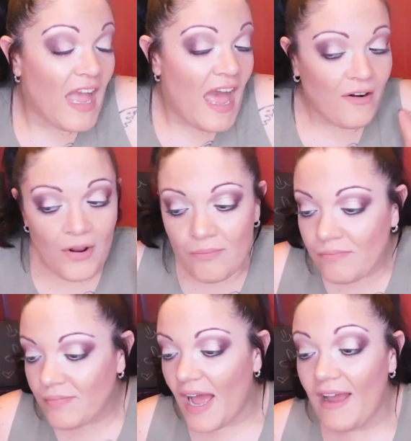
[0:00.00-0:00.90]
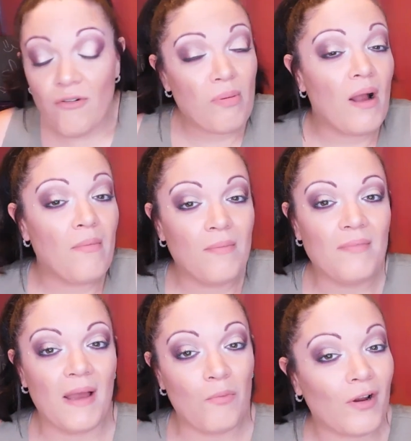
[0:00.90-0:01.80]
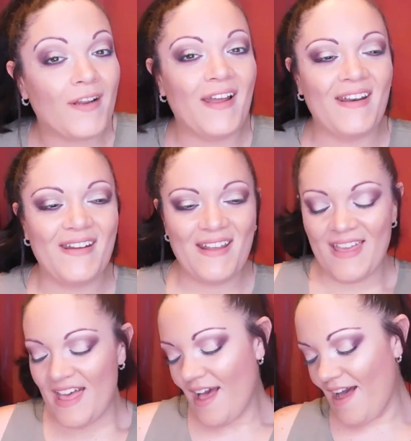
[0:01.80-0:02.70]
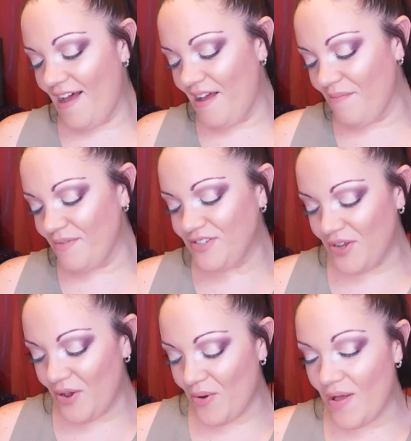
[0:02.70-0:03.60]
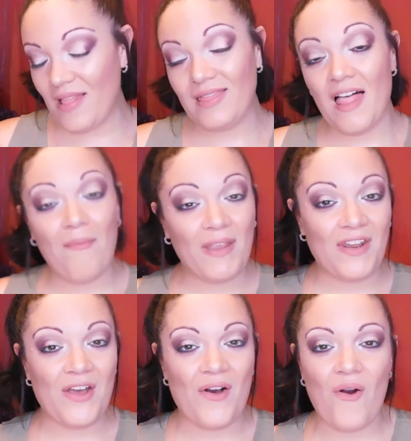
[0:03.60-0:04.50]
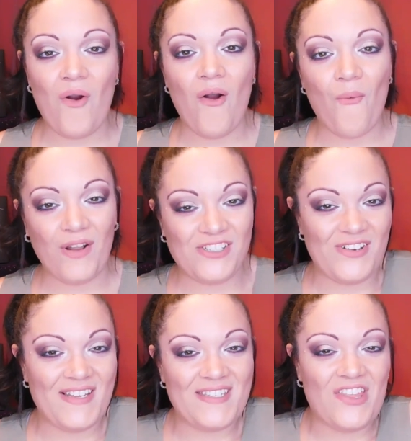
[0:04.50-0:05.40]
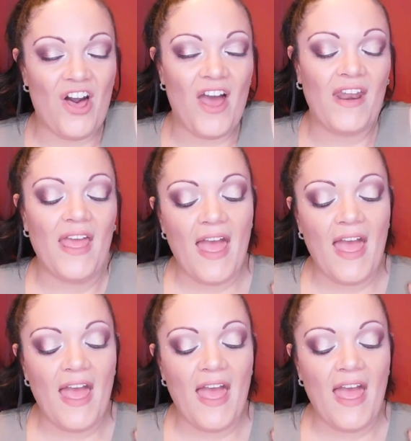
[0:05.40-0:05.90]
I don't know. I have a problem. I'm working on it. So let me know what you guys thought.